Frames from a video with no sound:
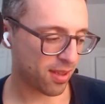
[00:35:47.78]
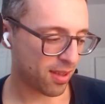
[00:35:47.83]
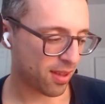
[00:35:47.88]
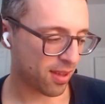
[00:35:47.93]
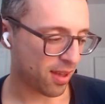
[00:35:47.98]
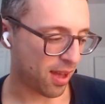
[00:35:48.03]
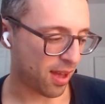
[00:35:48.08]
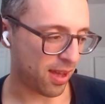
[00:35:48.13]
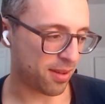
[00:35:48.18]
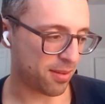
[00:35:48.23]

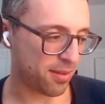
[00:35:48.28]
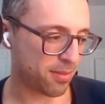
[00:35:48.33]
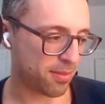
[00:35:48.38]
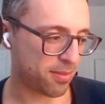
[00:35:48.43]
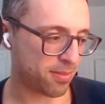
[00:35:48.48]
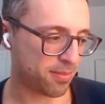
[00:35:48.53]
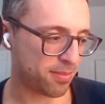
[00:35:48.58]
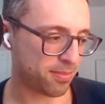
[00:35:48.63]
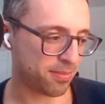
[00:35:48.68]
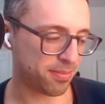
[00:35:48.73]
uh,
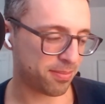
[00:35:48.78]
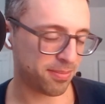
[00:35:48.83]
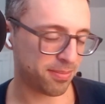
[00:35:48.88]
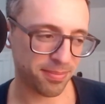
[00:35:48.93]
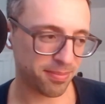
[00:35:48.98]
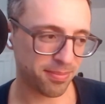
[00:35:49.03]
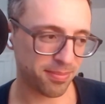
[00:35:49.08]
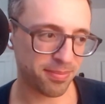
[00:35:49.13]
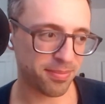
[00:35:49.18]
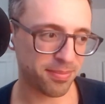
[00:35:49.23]

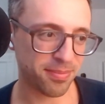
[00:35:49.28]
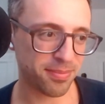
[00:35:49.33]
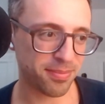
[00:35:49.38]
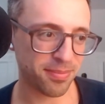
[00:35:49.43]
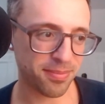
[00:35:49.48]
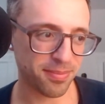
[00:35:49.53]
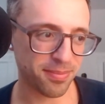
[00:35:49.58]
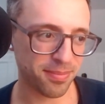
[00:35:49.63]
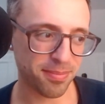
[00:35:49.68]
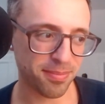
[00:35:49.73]

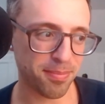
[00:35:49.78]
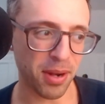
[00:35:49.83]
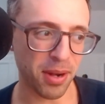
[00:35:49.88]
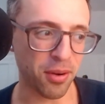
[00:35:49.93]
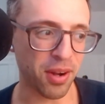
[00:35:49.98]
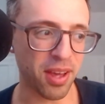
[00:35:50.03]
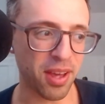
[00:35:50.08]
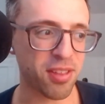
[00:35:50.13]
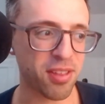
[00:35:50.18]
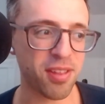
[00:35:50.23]

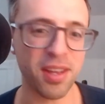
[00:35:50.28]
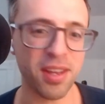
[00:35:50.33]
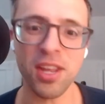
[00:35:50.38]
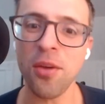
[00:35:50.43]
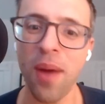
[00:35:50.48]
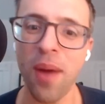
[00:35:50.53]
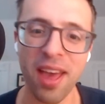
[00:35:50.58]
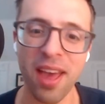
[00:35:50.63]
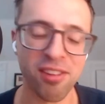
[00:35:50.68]
bitterness. And you ask